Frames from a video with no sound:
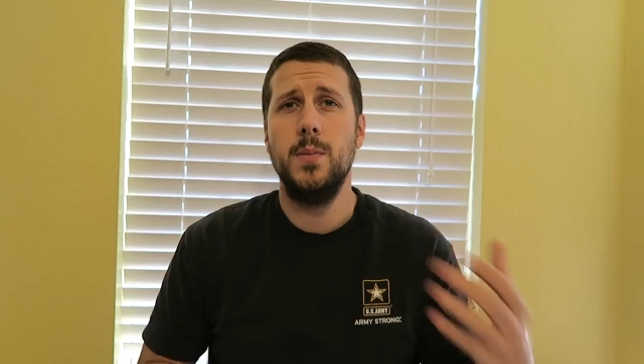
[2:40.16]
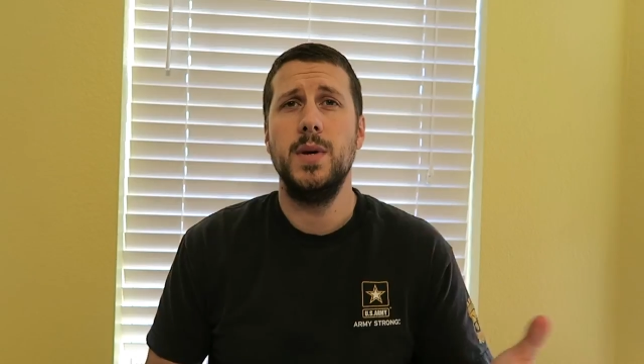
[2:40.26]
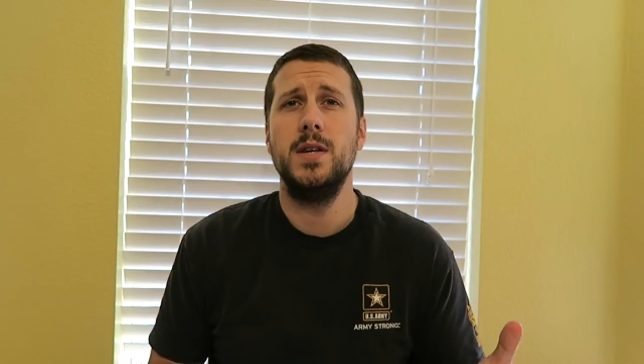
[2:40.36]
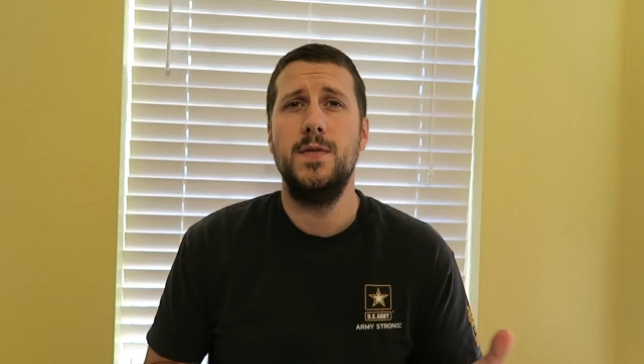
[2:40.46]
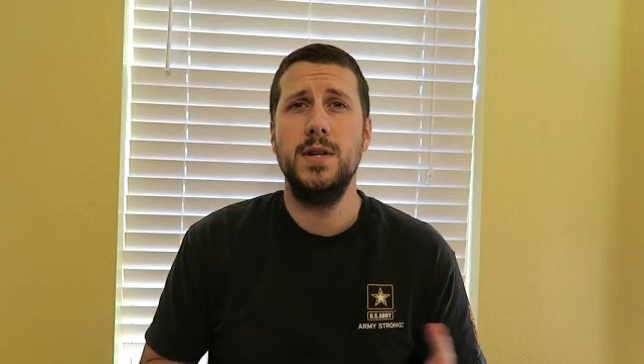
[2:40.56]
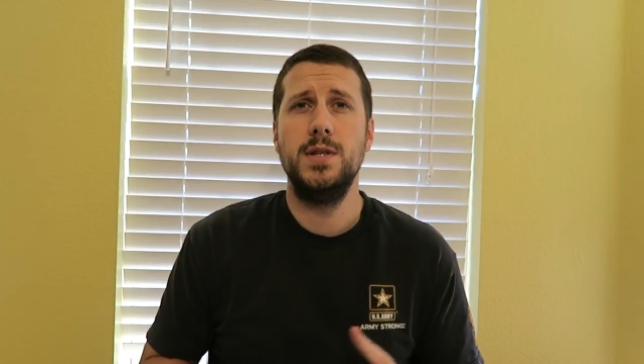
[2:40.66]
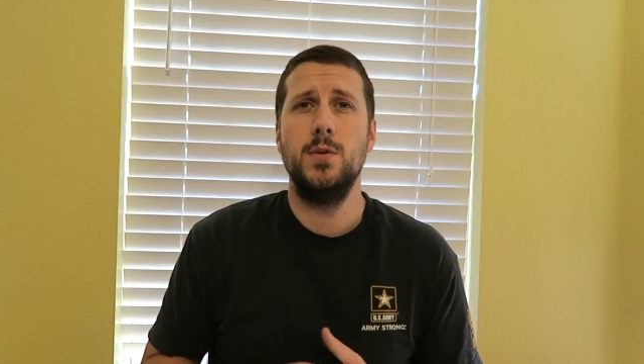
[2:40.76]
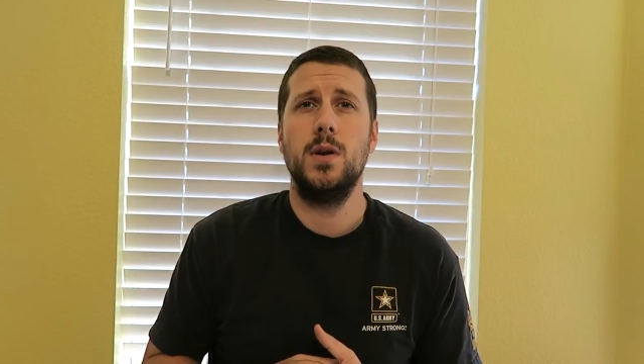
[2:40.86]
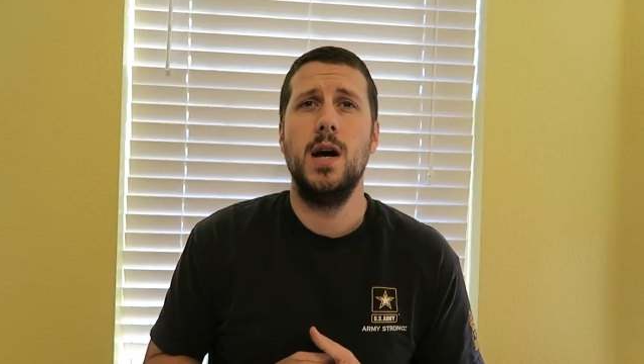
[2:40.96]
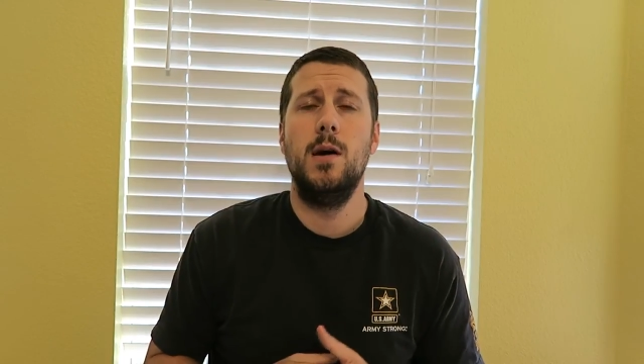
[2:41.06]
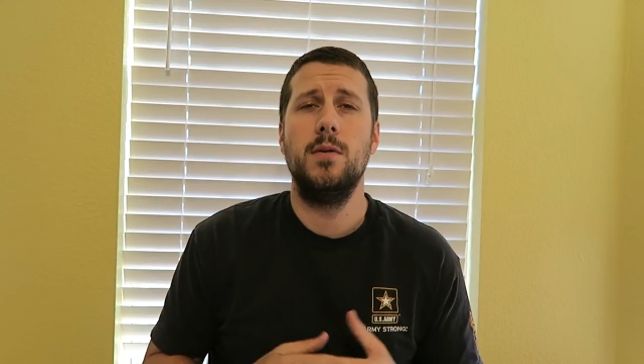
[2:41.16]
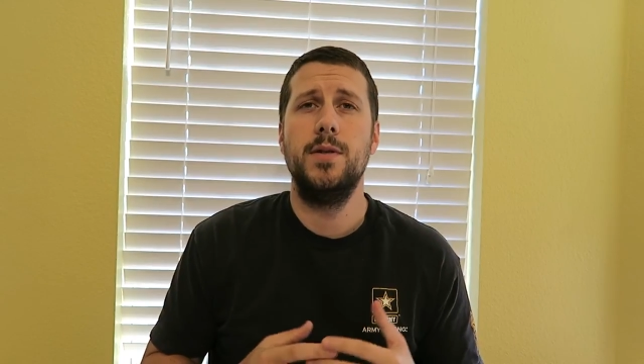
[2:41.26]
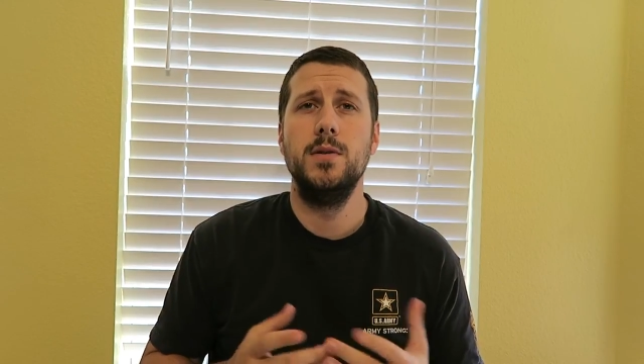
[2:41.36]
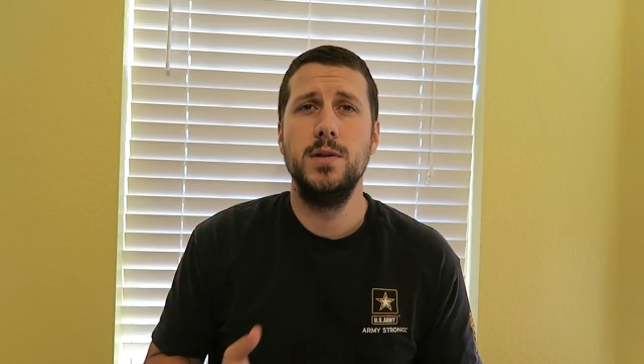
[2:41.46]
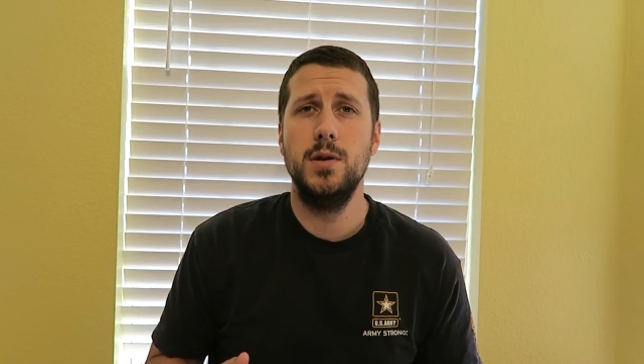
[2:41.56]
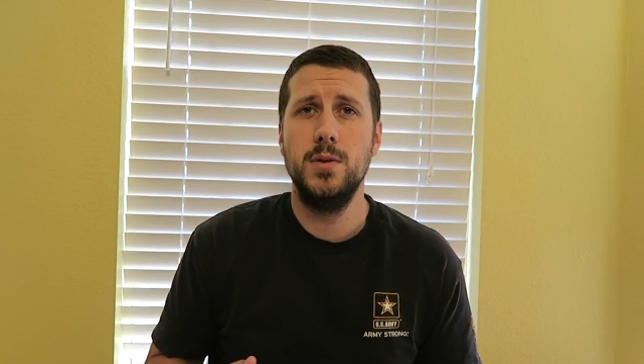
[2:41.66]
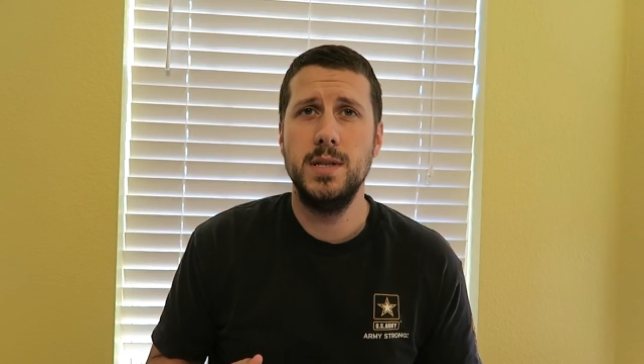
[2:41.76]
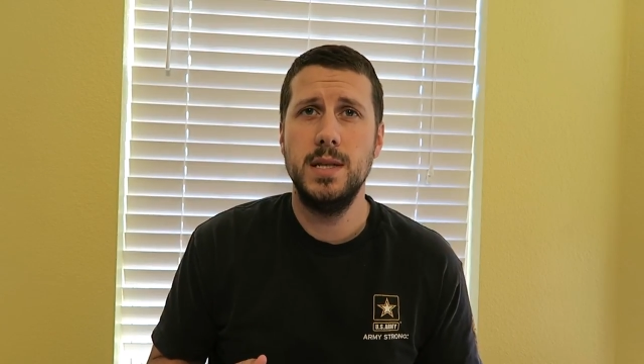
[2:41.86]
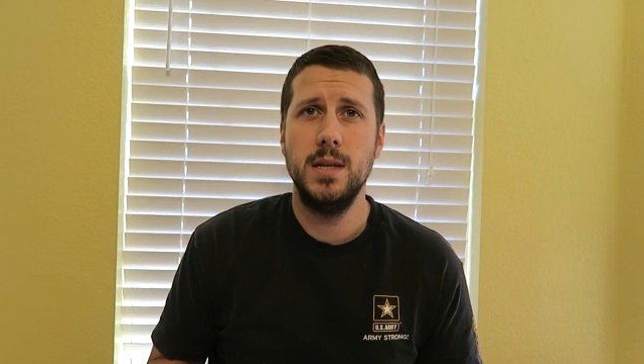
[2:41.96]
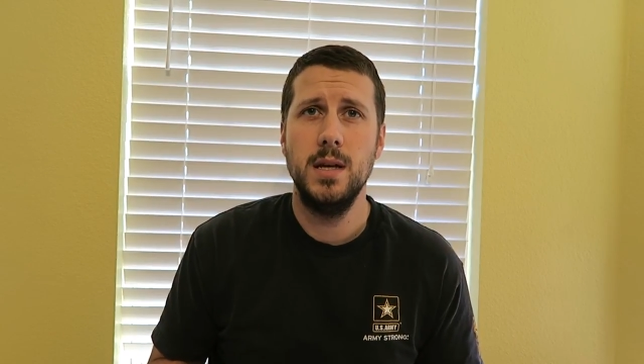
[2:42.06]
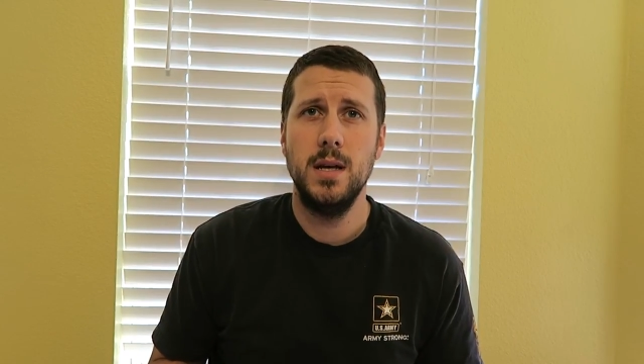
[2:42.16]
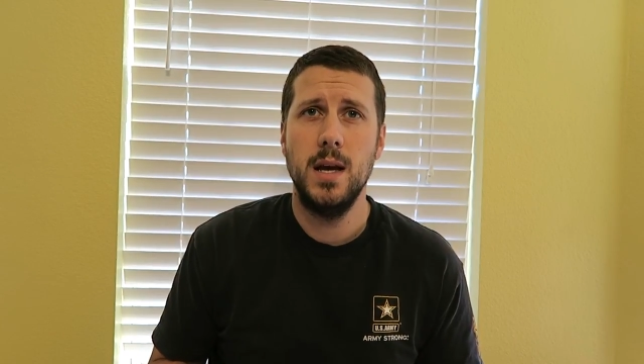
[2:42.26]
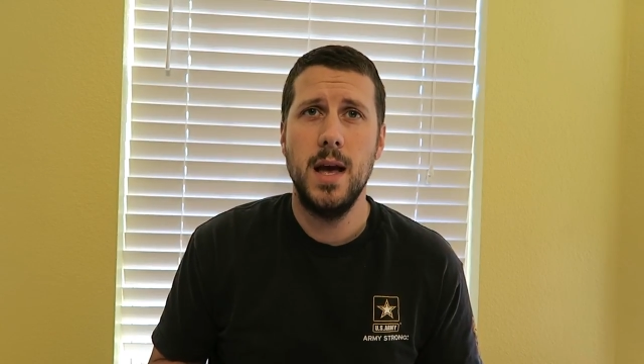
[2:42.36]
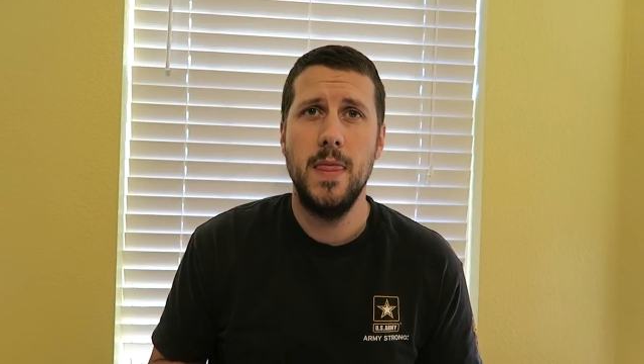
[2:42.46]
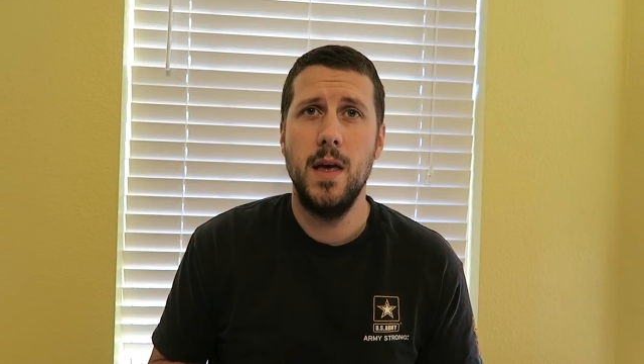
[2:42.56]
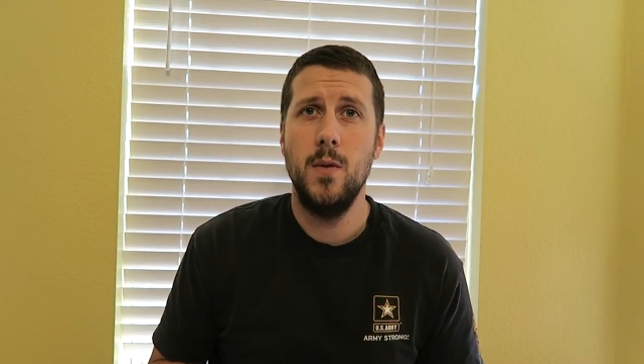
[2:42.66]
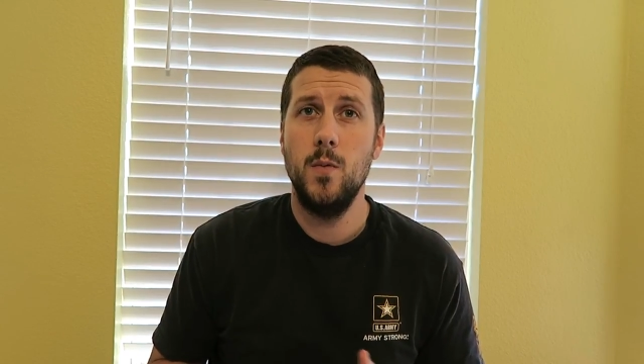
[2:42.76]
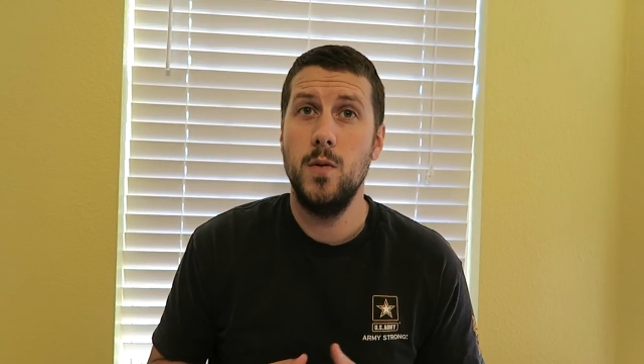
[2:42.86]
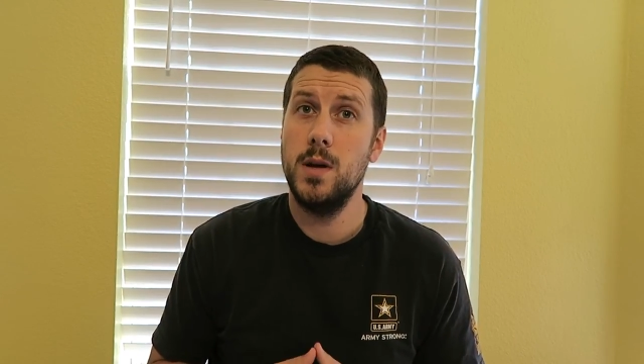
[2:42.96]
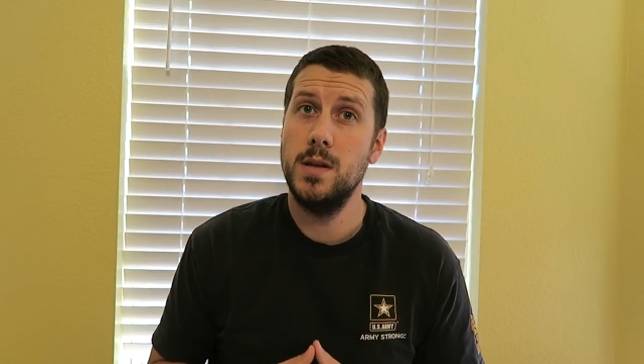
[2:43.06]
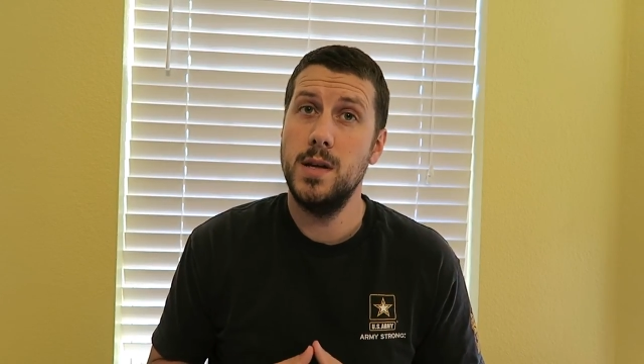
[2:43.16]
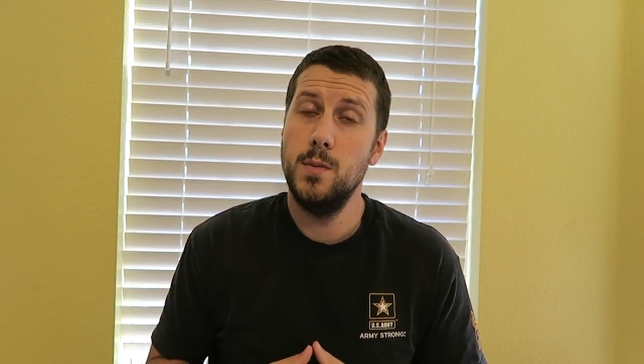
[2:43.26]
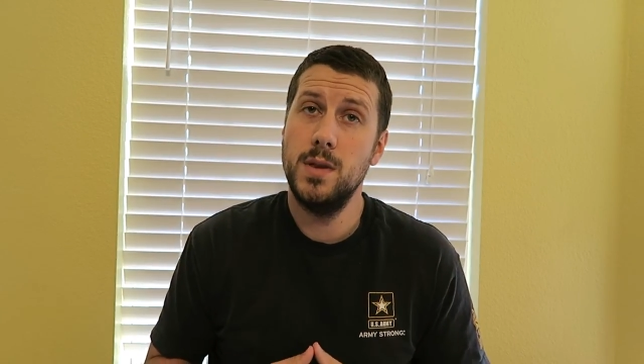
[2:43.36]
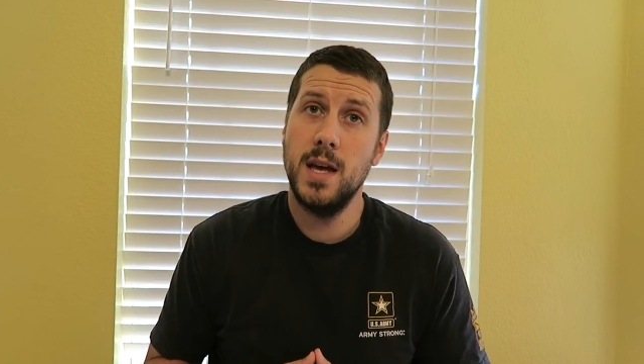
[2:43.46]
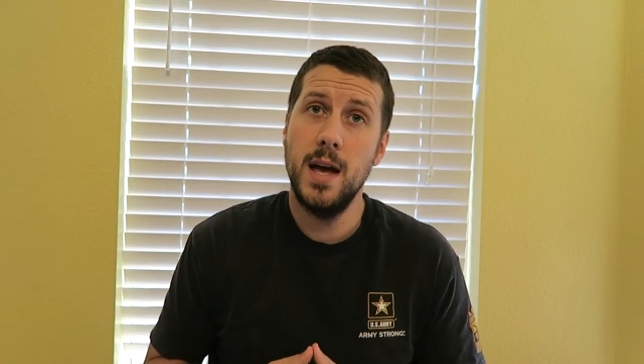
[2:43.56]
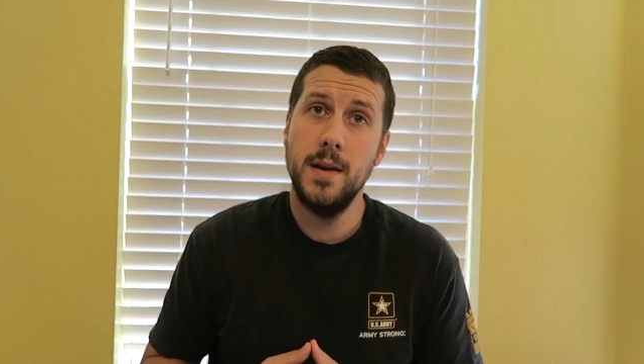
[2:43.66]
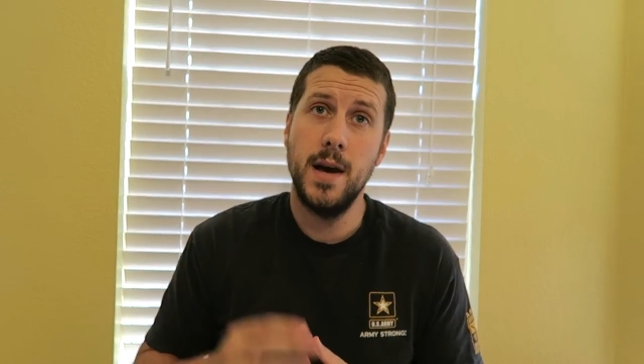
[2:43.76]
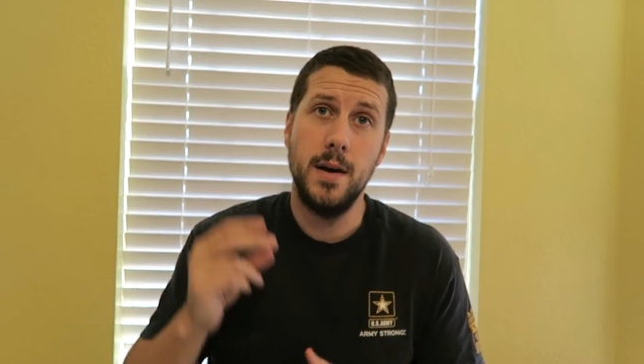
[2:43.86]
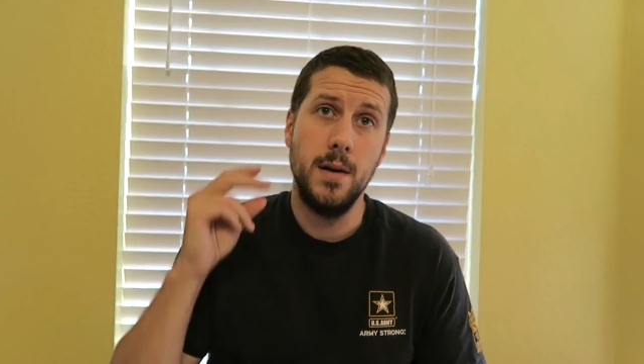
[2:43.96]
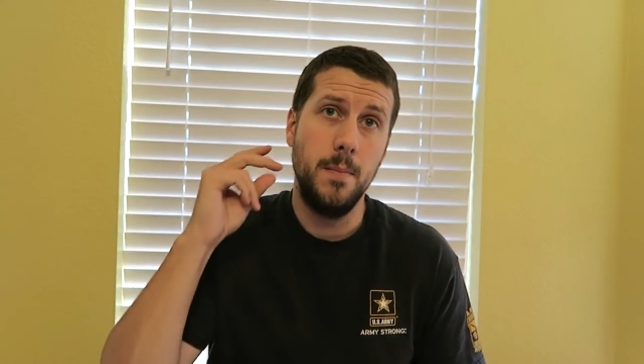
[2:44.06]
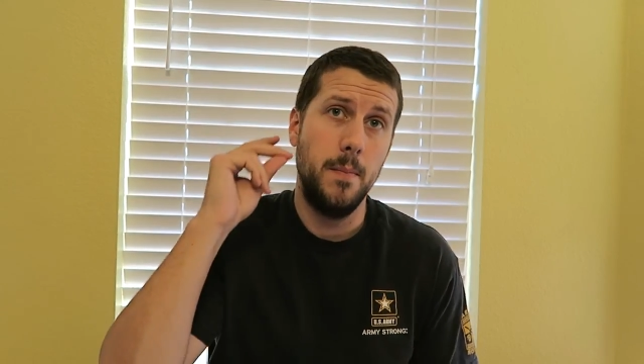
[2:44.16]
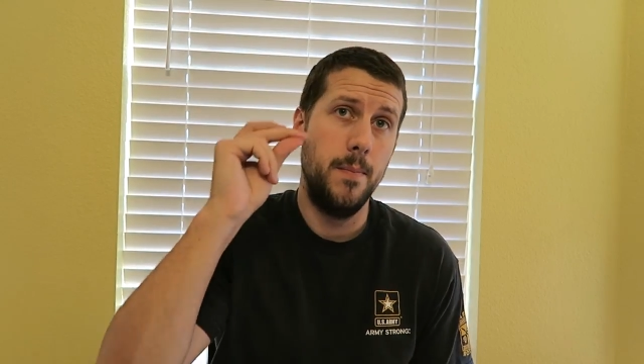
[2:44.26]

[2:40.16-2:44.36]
and the biggest fish that were caught with those lures, and then we'll continue with the countdown.